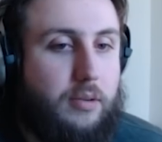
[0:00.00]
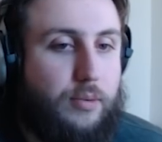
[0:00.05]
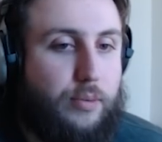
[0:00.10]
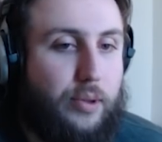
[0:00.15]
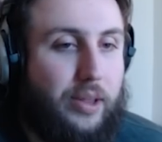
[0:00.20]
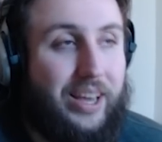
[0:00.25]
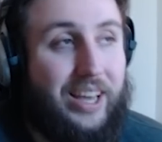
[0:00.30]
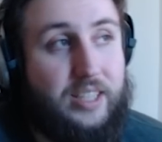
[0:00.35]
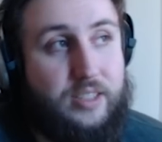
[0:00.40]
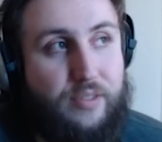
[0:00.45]
Well,
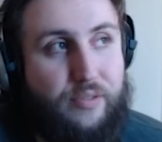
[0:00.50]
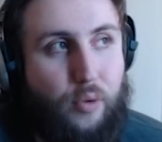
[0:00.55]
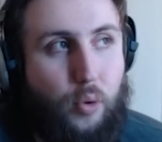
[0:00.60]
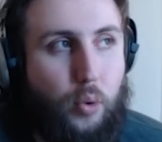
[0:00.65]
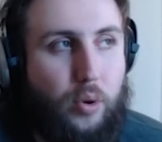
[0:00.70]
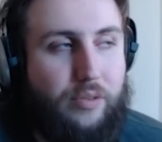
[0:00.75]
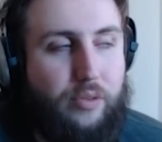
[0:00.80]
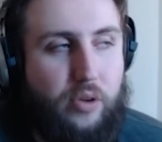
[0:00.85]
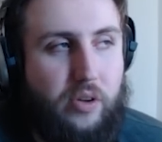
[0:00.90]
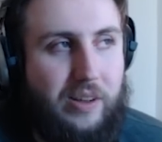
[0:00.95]
I guess
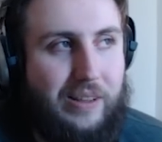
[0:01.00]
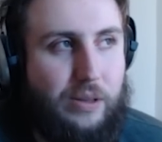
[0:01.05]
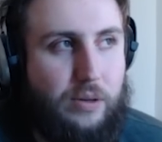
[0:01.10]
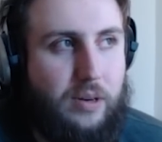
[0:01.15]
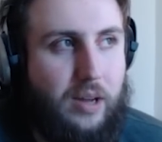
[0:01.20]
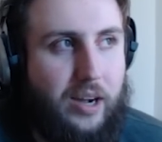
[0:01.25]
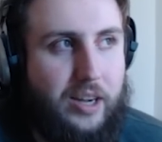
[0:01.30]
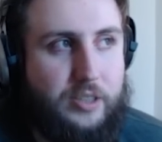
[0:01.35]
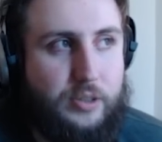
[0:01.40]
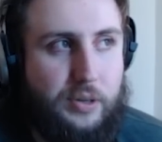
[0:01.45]
4 if you include
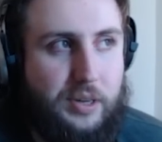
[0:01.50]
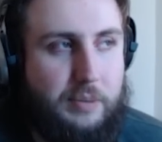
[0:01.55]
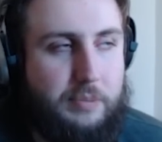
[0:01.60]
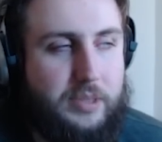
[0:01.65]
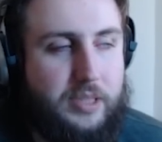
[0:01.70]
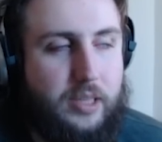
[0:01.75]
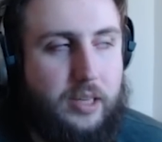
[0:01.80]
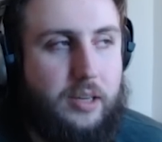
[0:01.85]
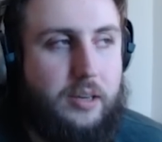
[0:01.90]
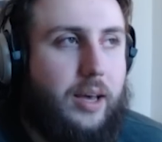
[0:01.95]
Hydro
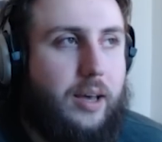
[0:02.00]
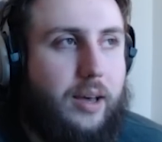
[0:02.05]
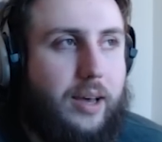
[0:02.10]
MC.